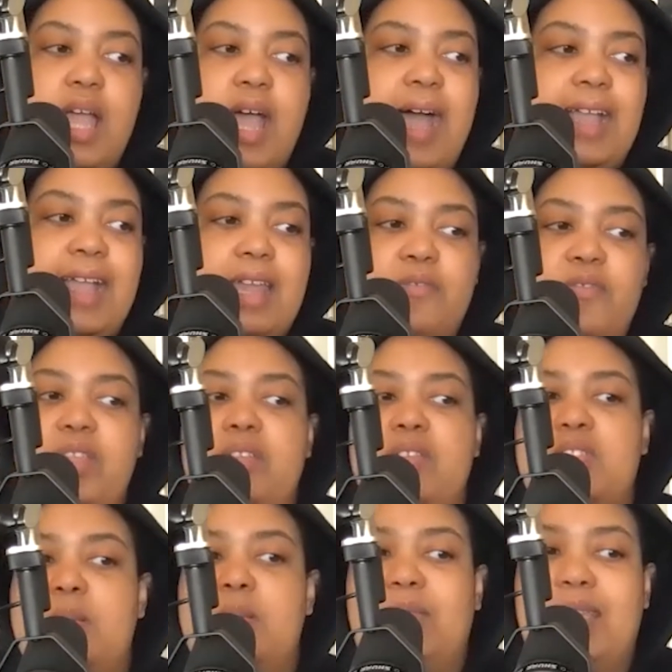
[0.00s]
I got to
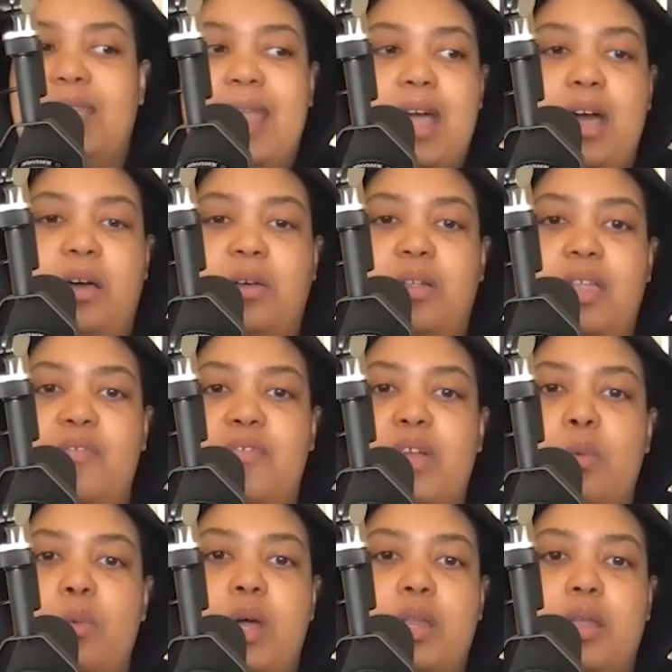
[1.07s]
figure something out if
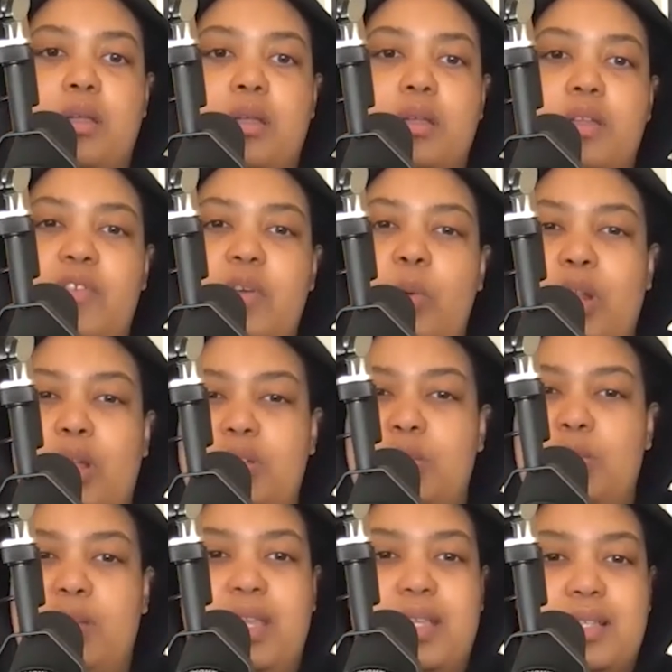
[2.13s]
I want to go
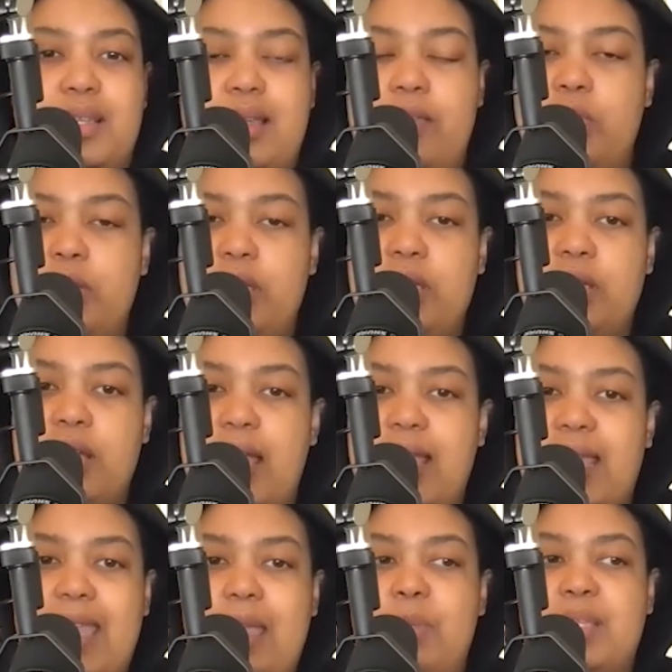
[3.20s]
to a next level here. I
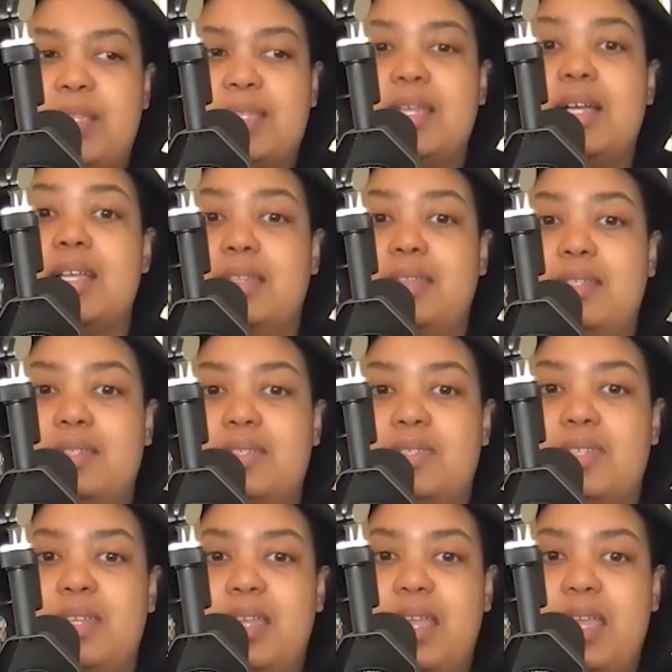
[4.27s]
can't be stuck in
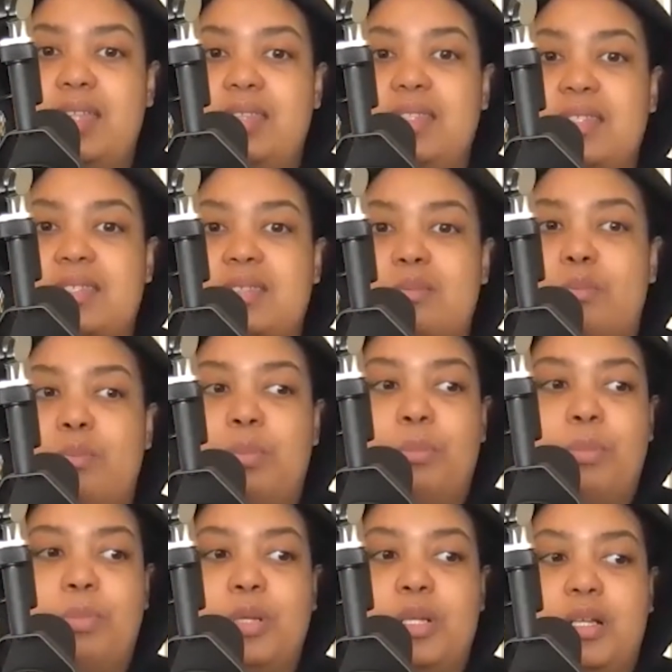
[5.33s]
this
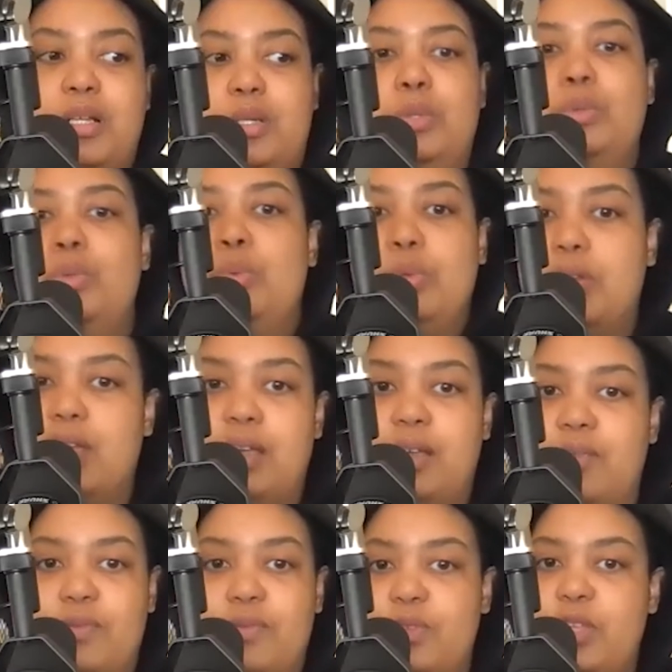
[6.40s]
cocoon
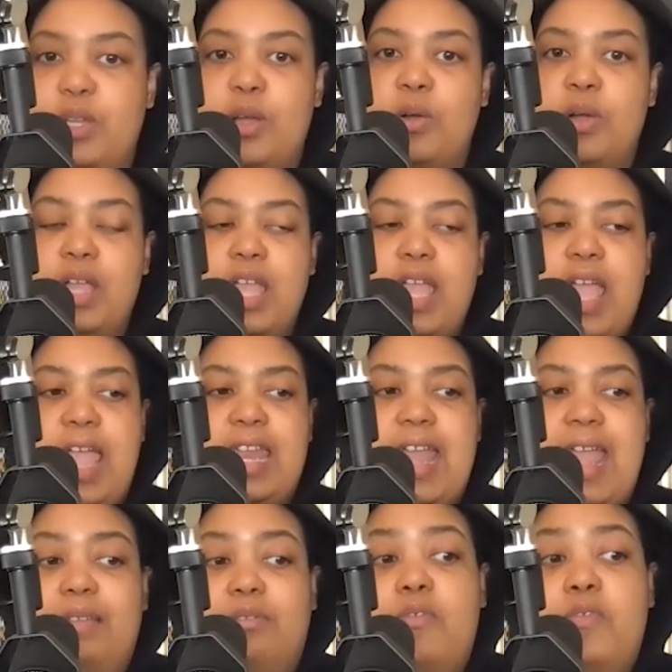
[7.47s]
of, and I
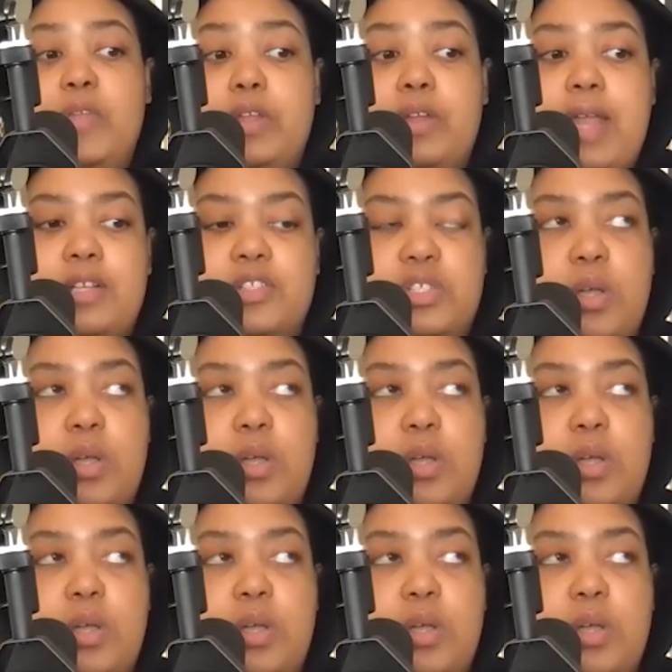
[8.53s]
have to figure it out.